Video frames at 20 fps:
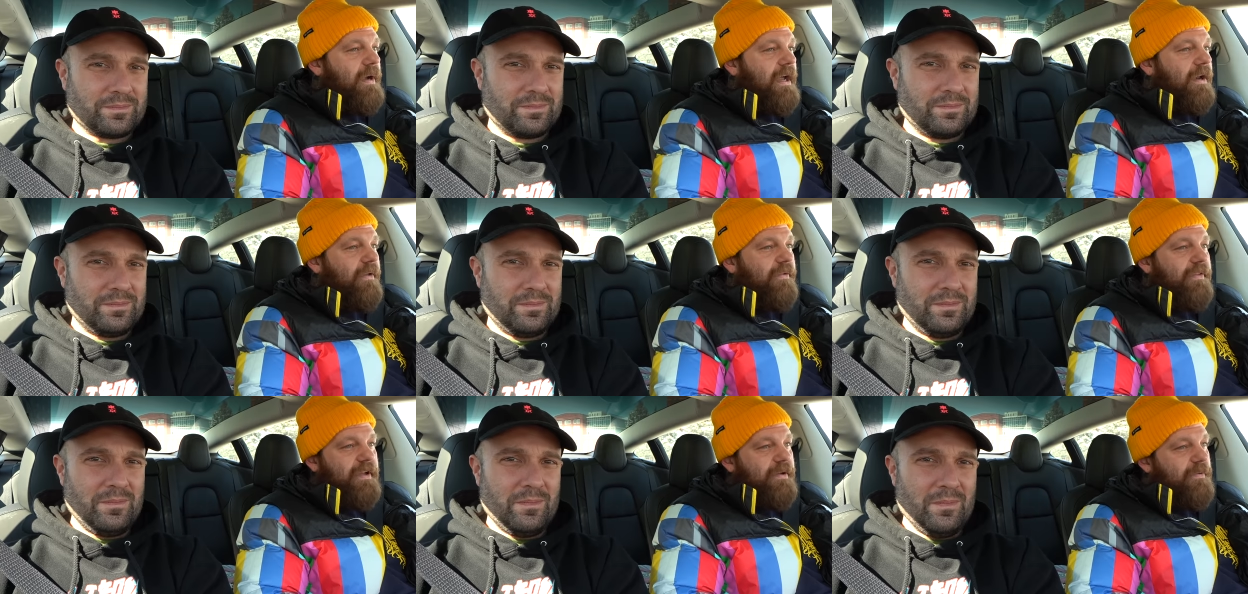
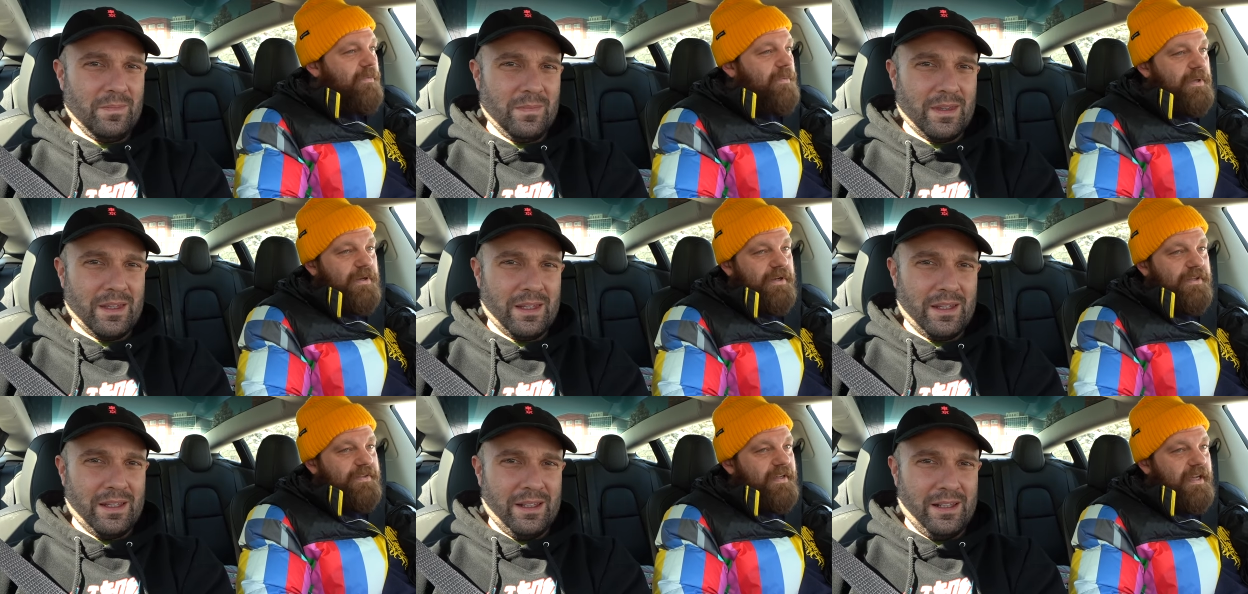Speaker 1: I don't think I'm
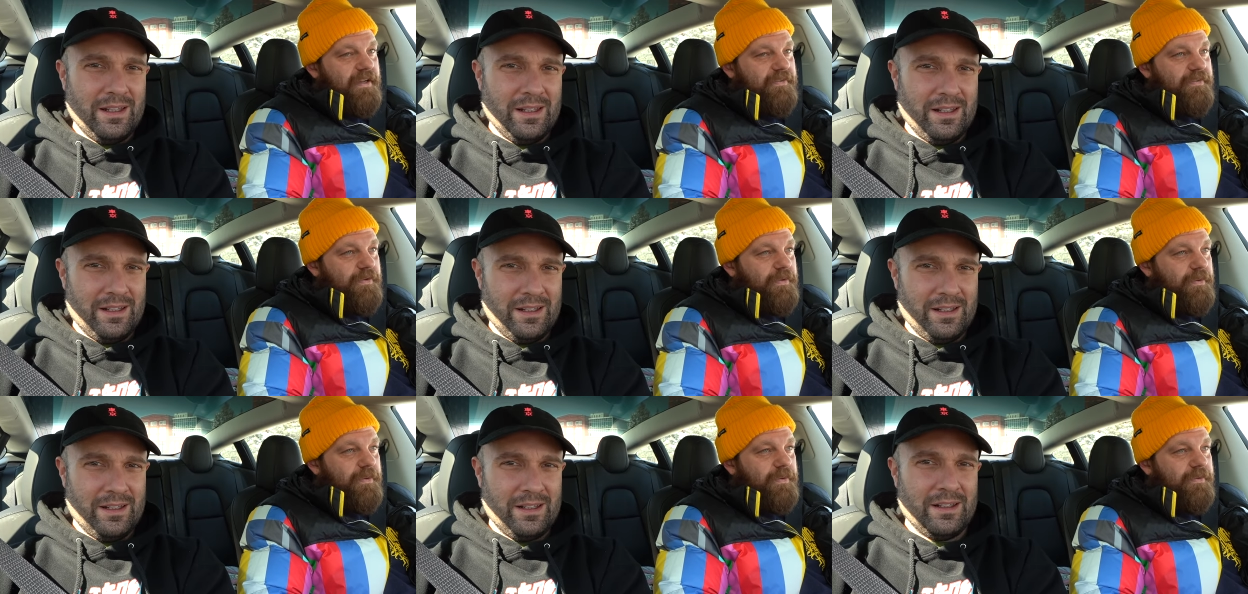gonna be able to
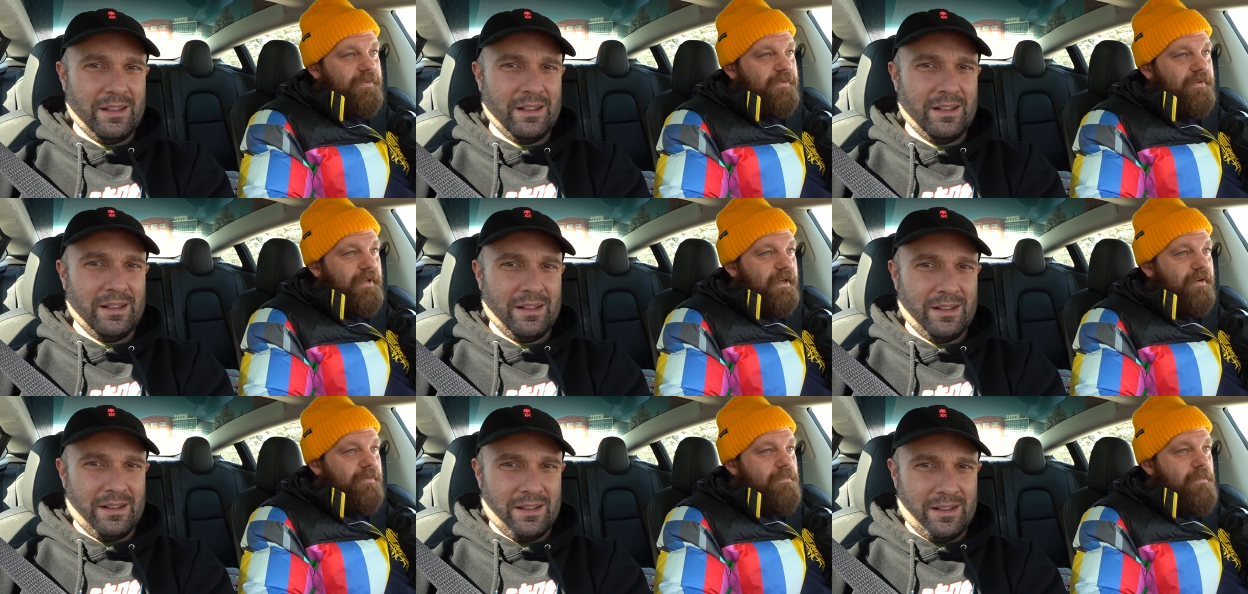tattoo.
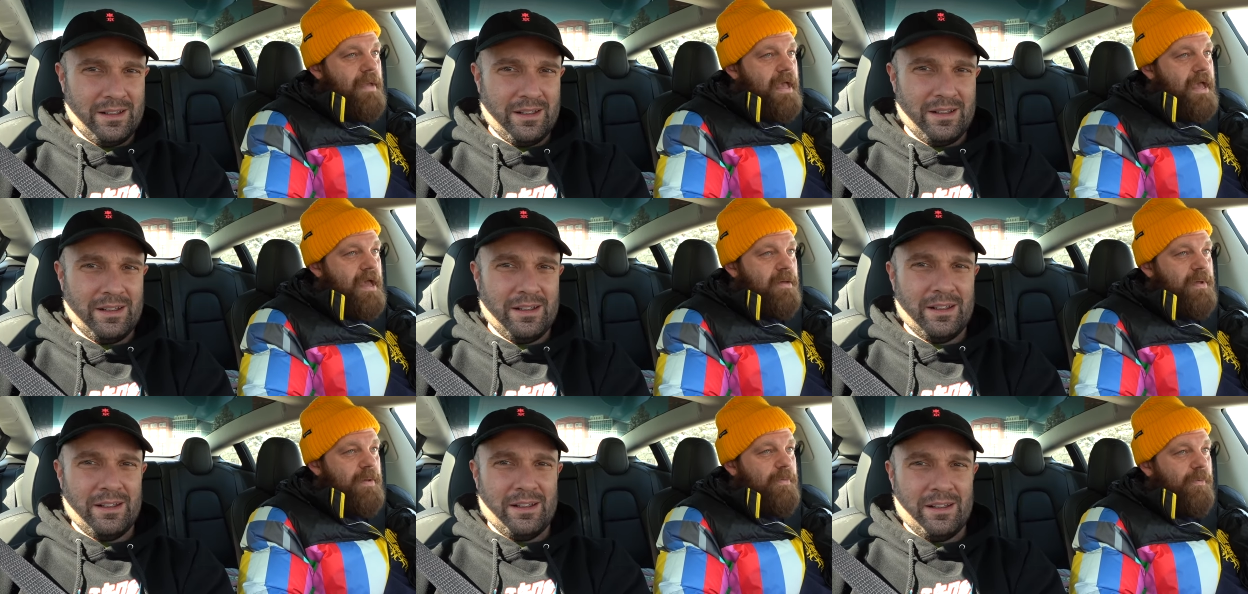Like,
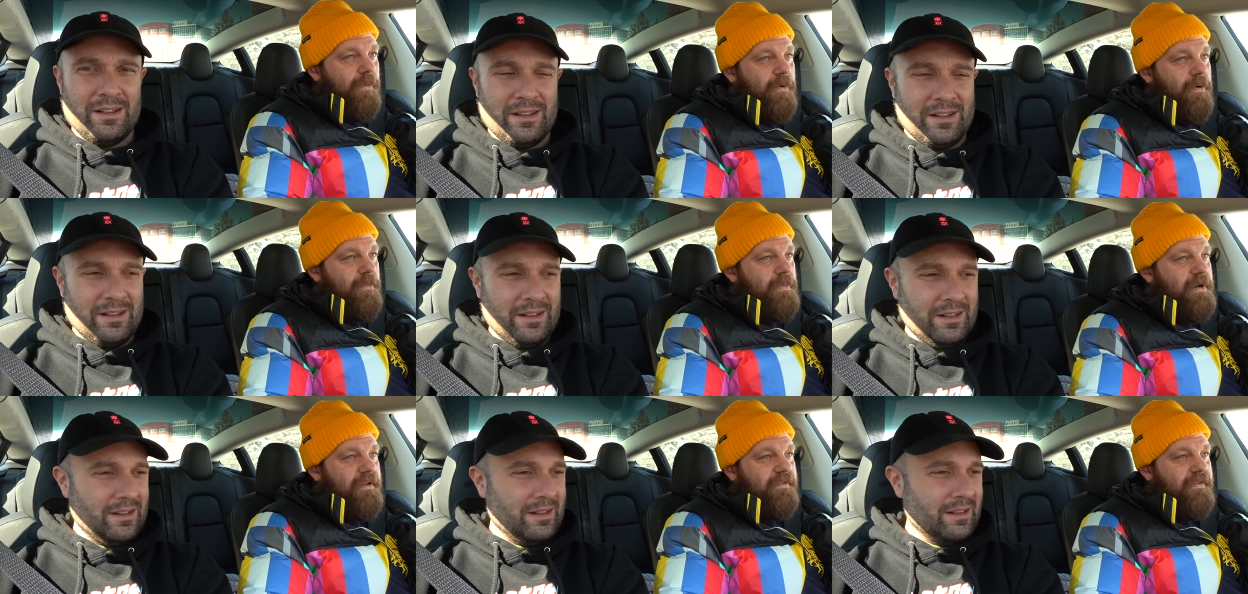mad
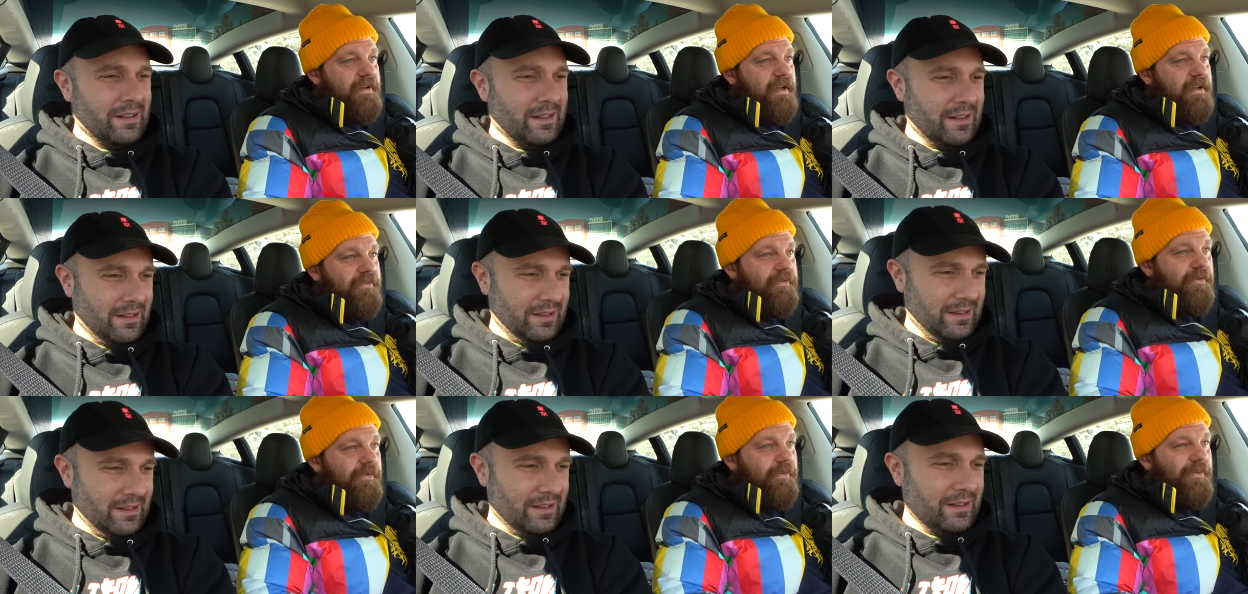people want me to
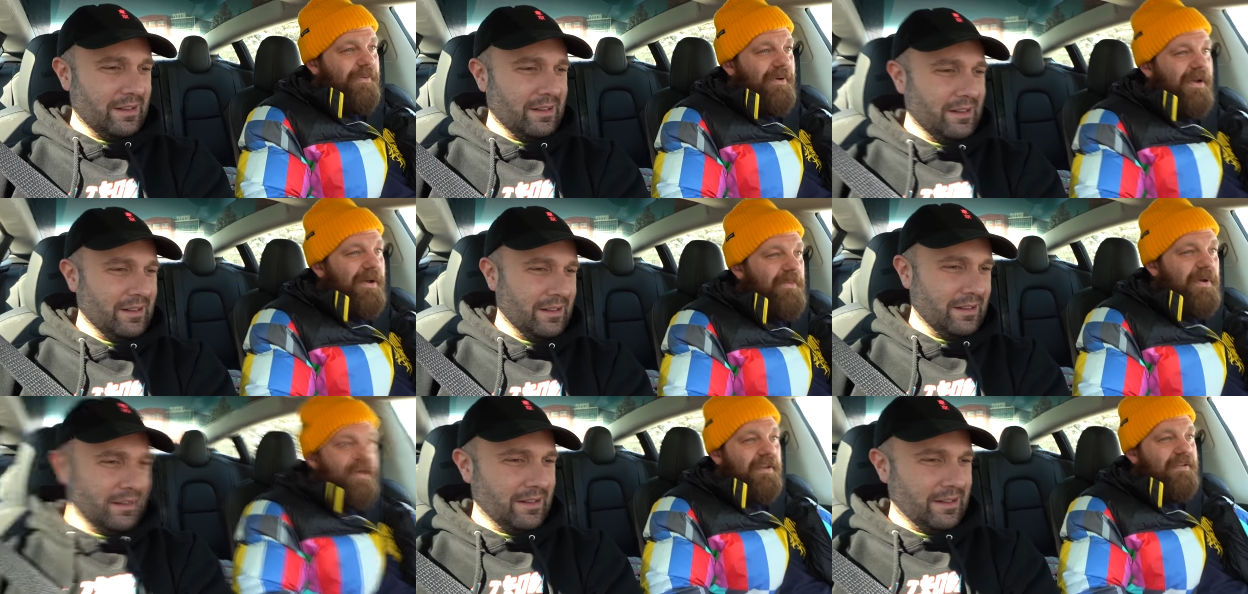
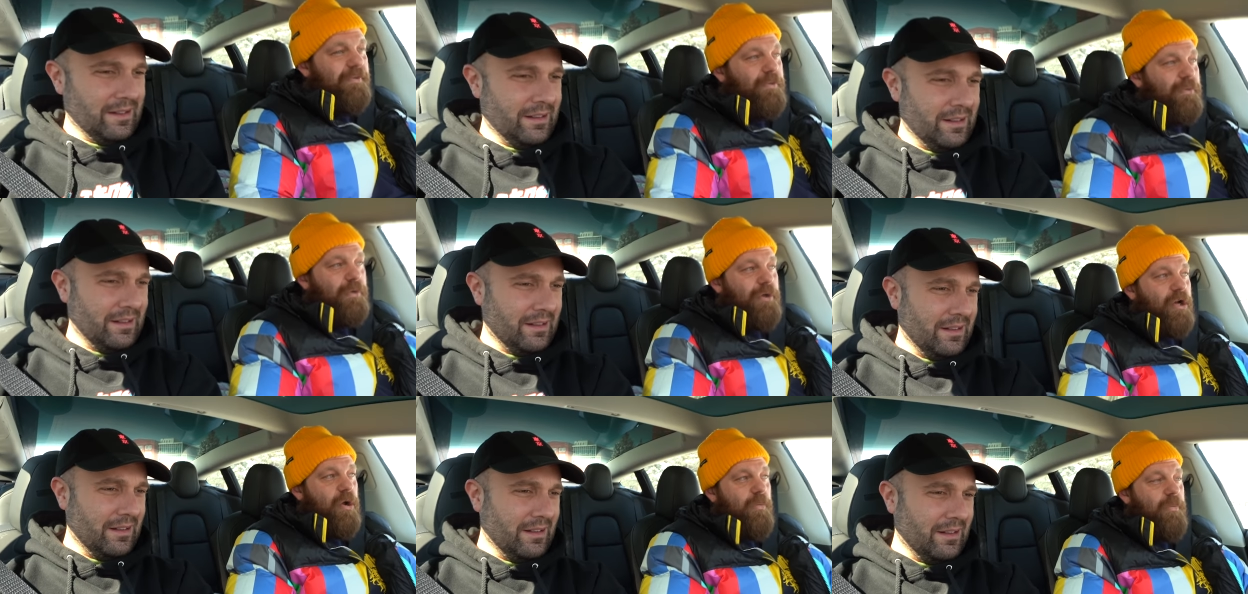tattoo. I
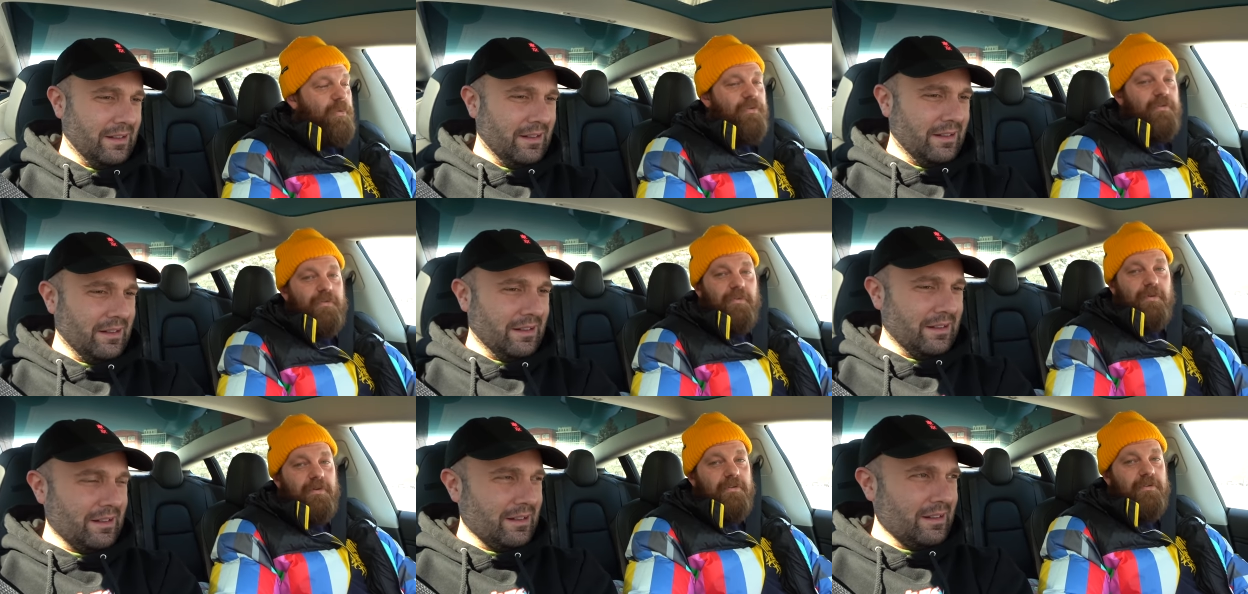might do a
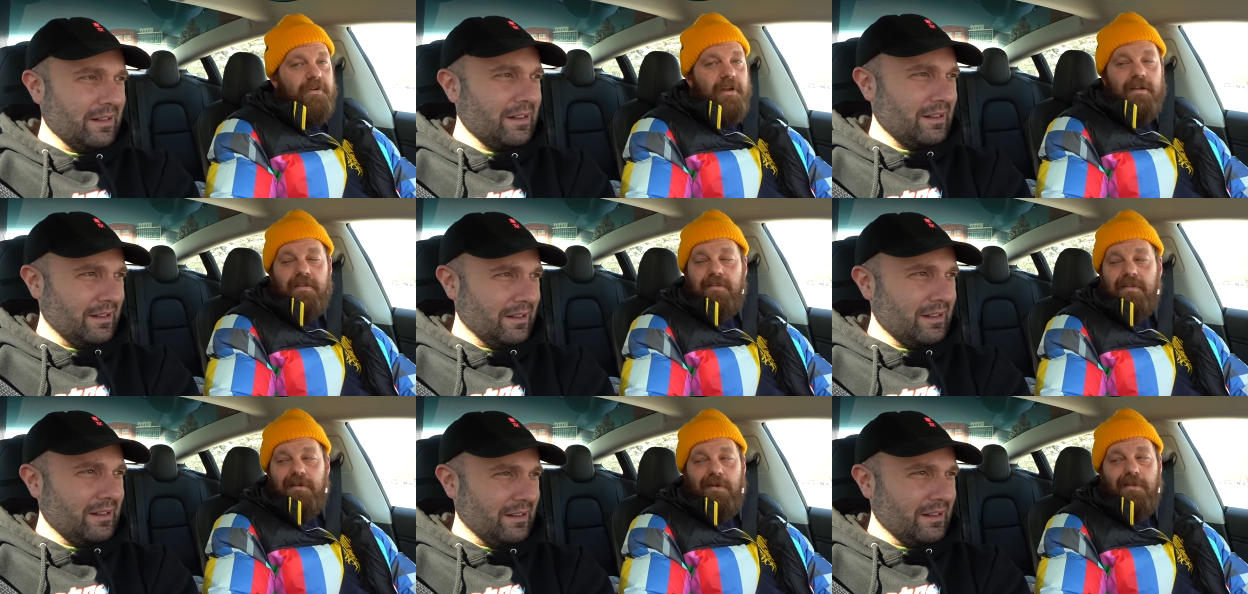couple Soy
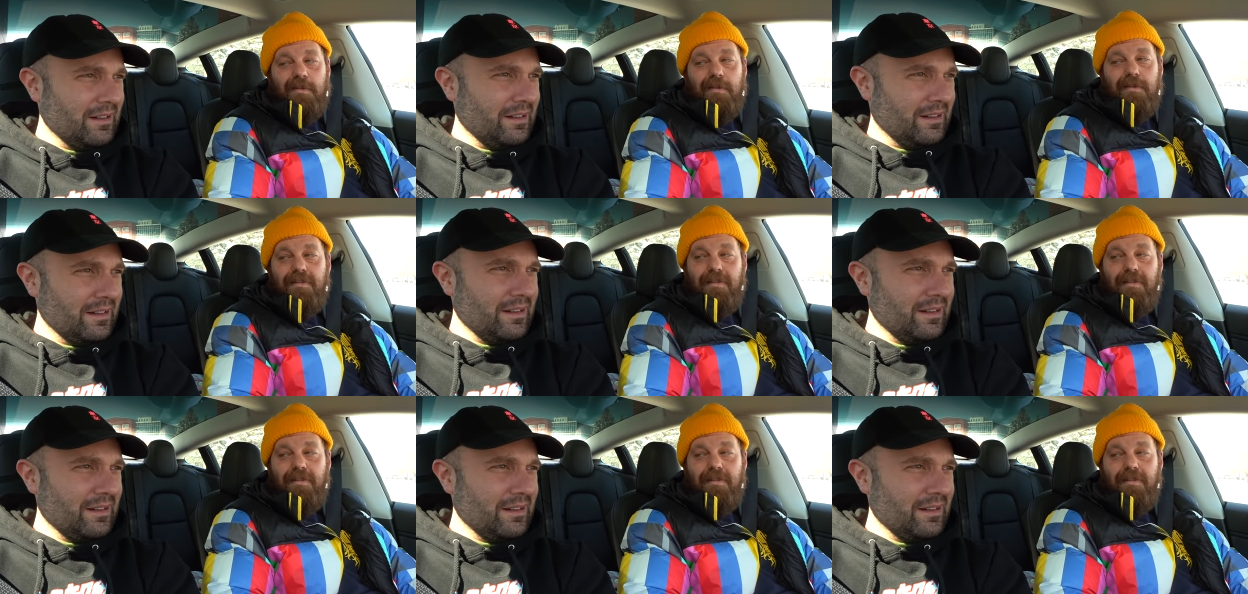Dragons, like, on the